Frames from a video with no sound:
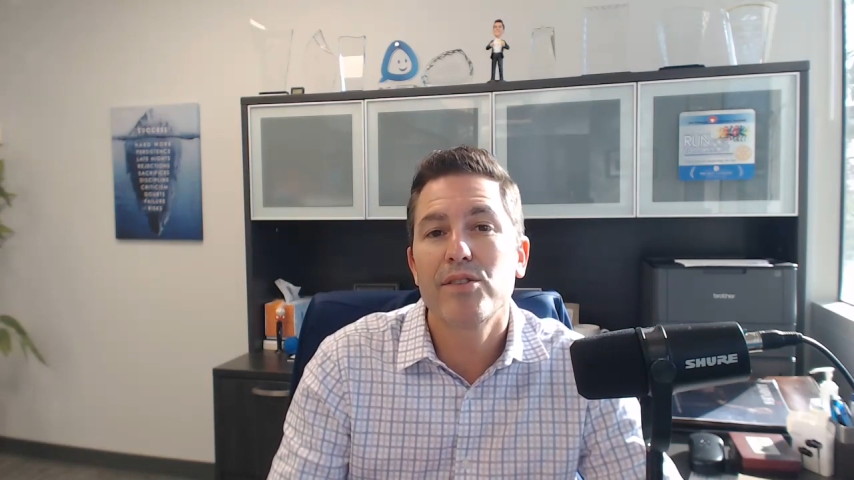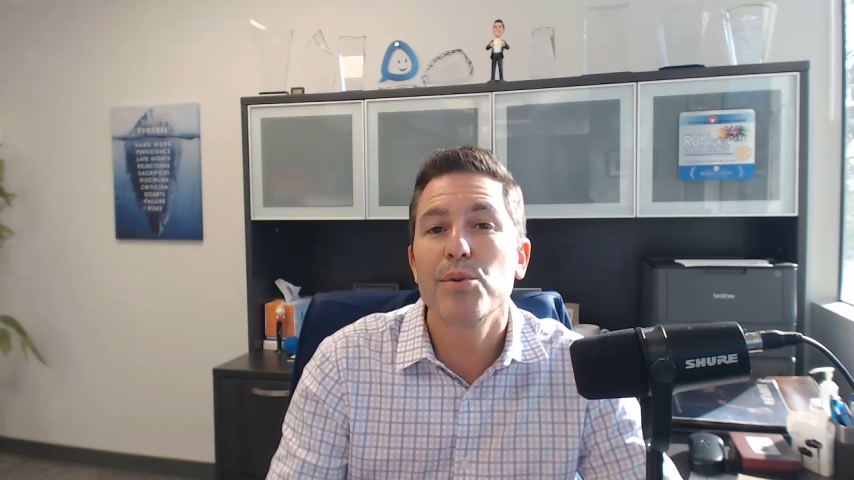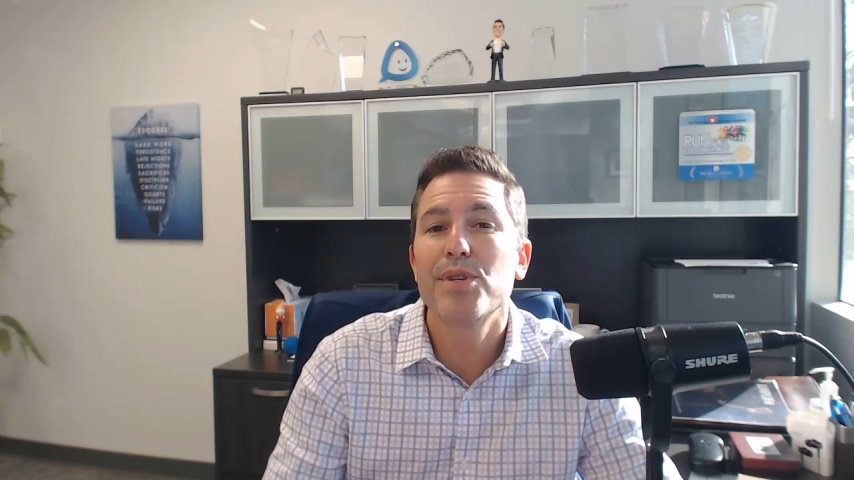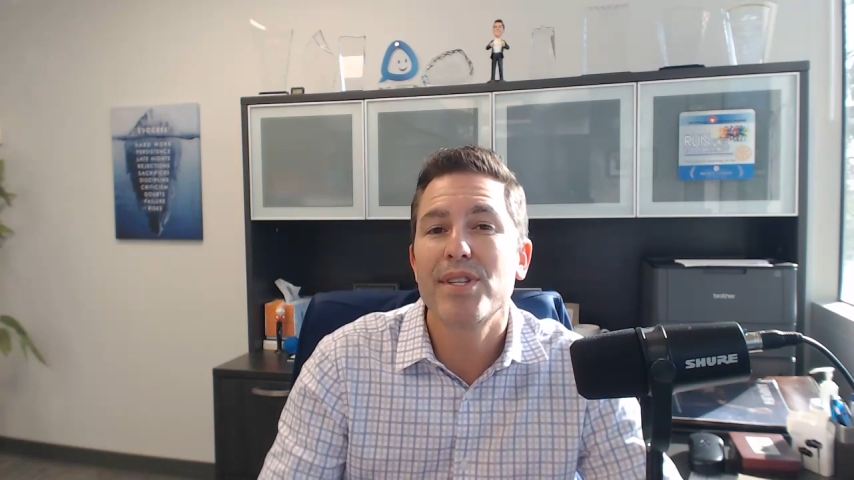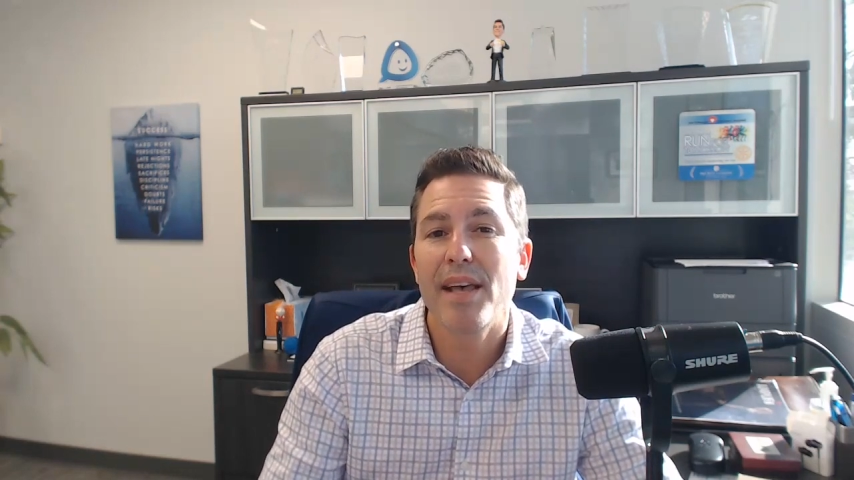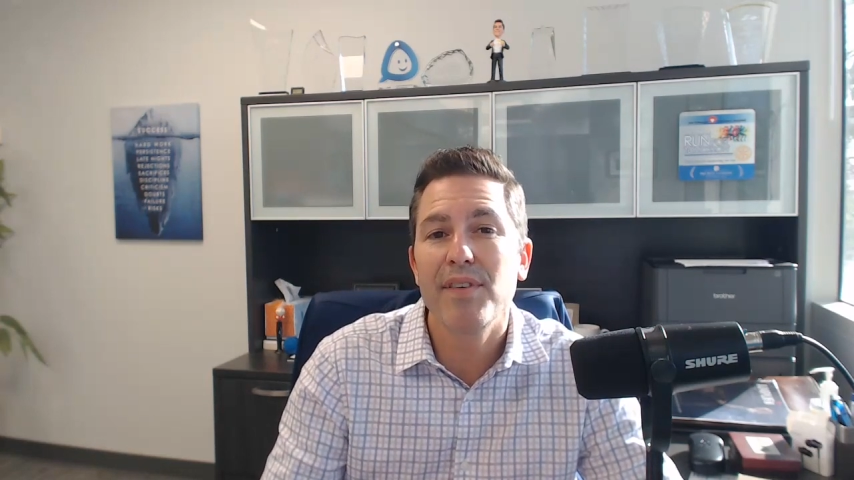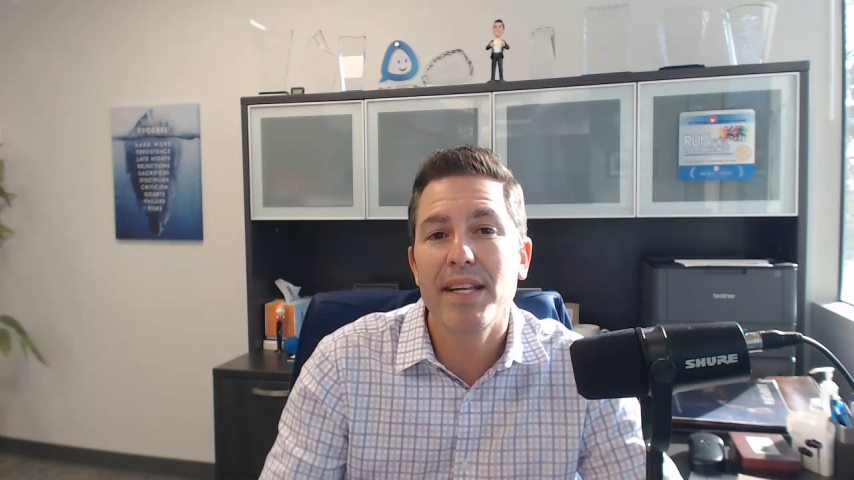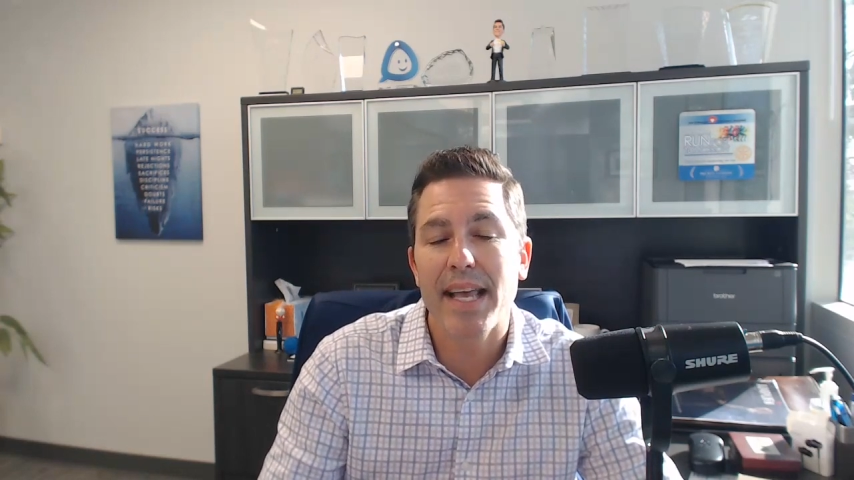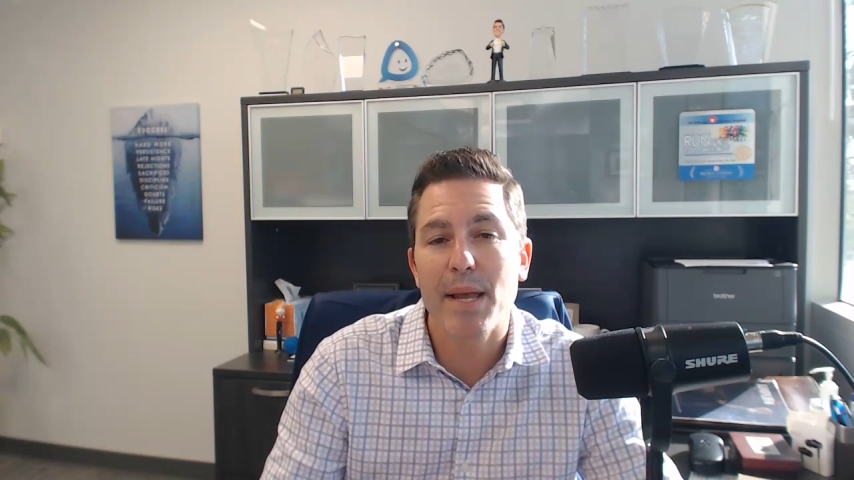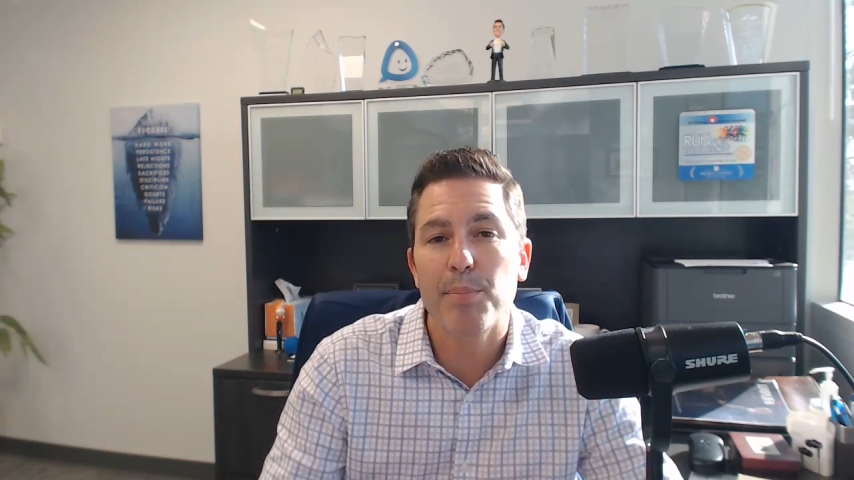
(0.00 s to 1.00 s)
to
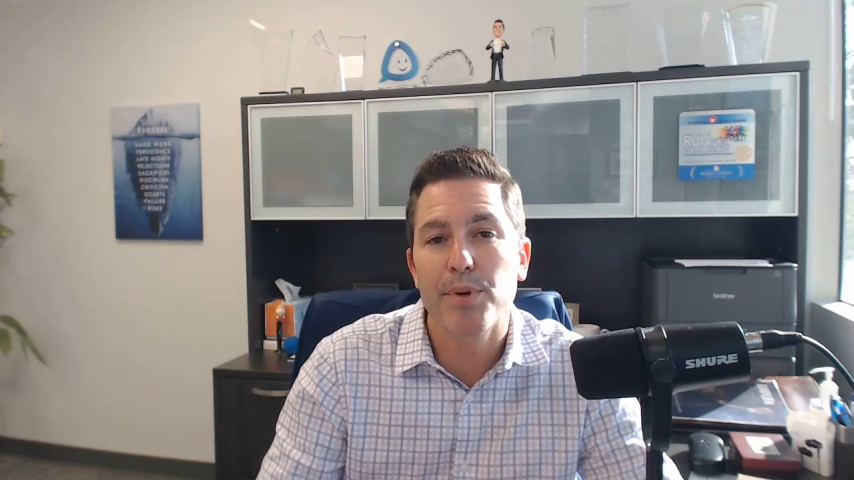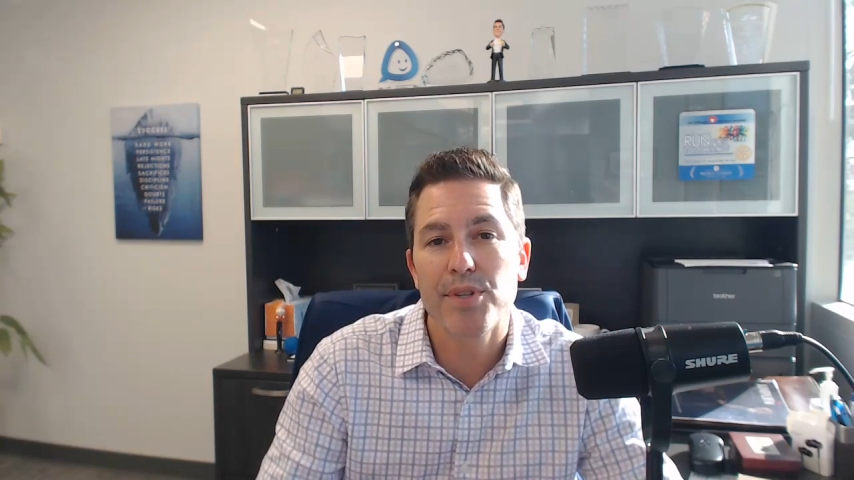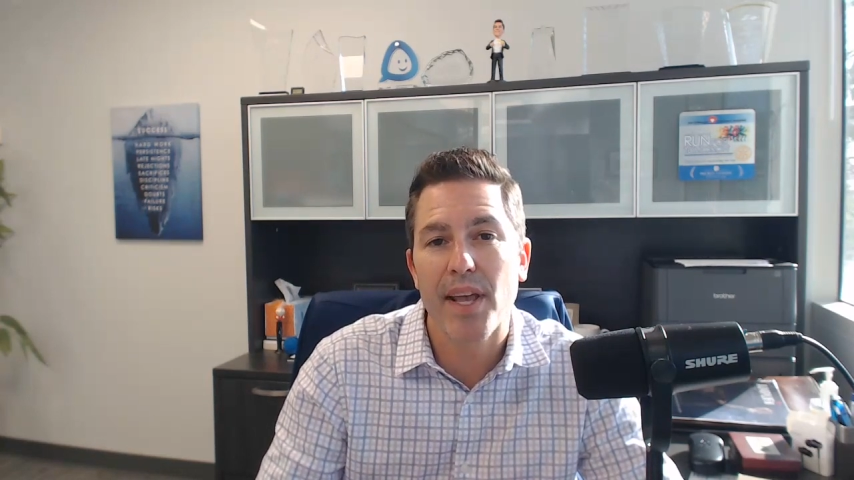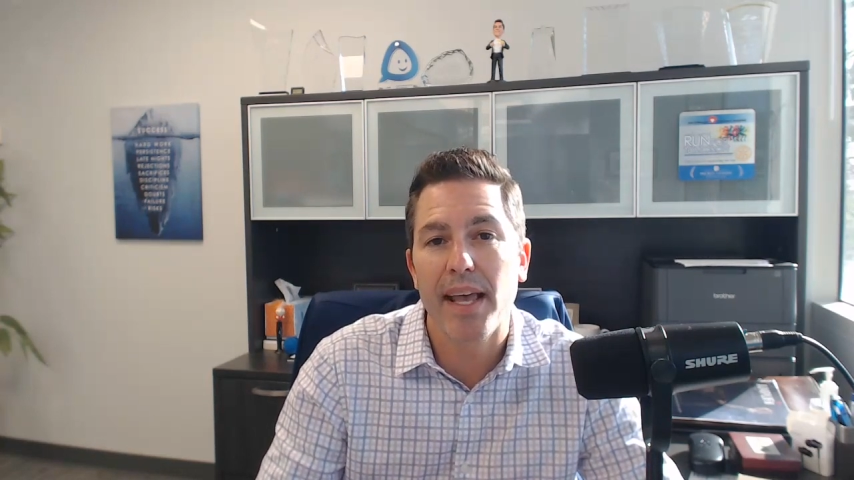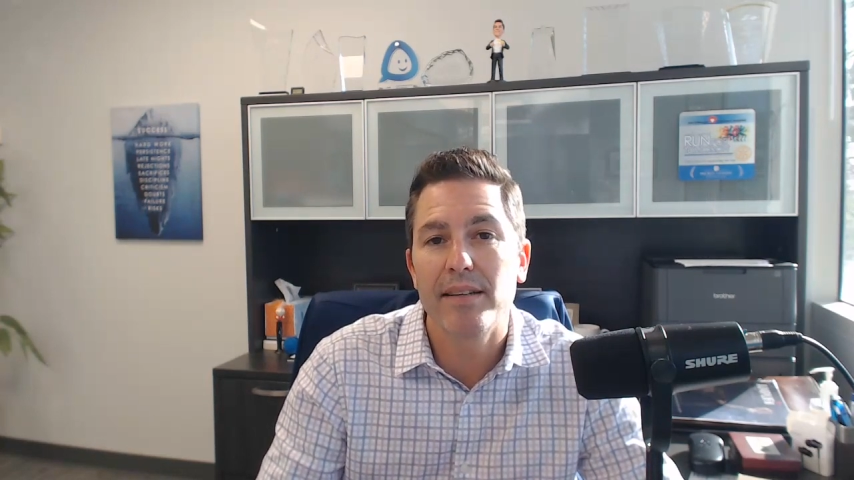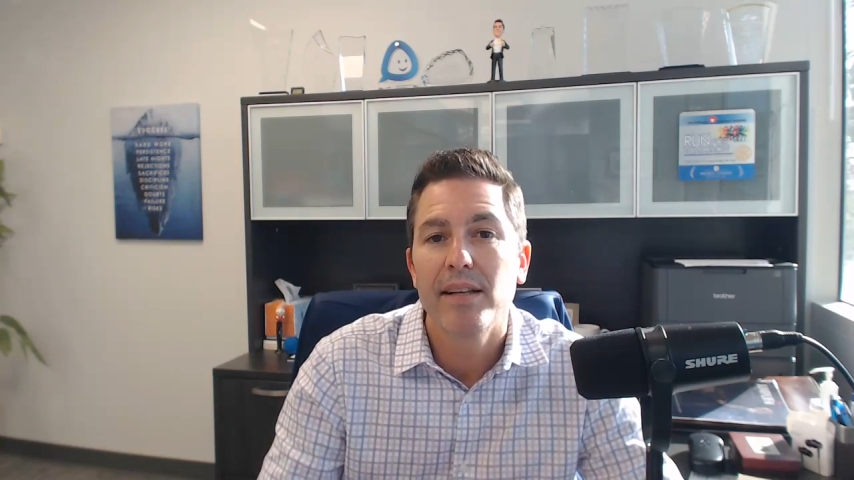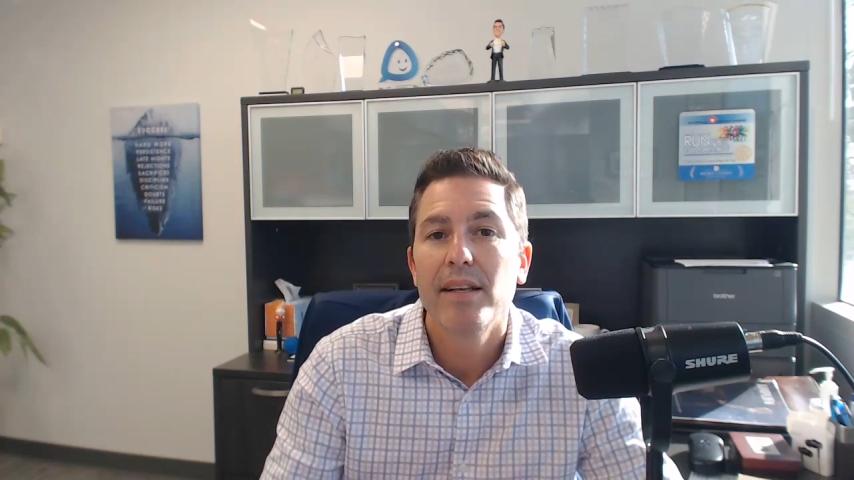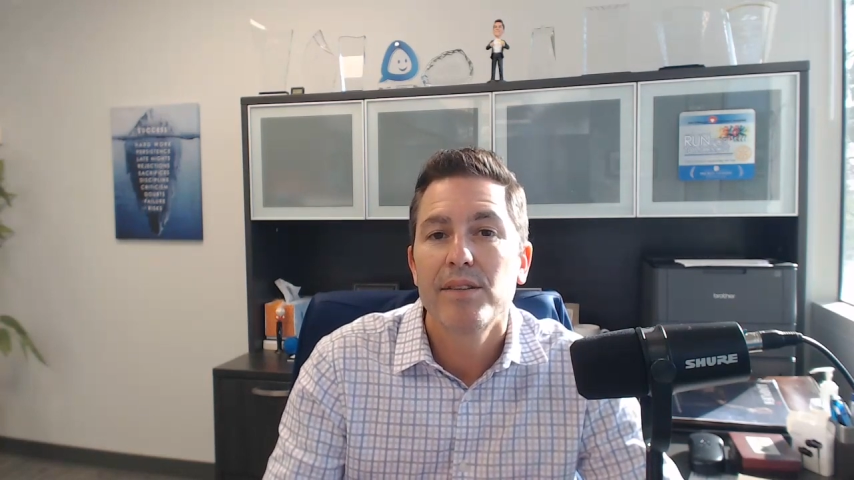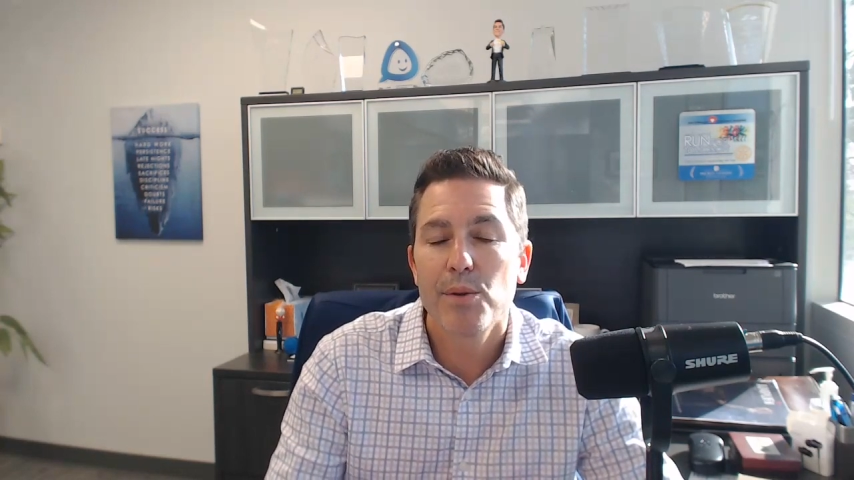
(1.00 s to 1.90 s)
78%. So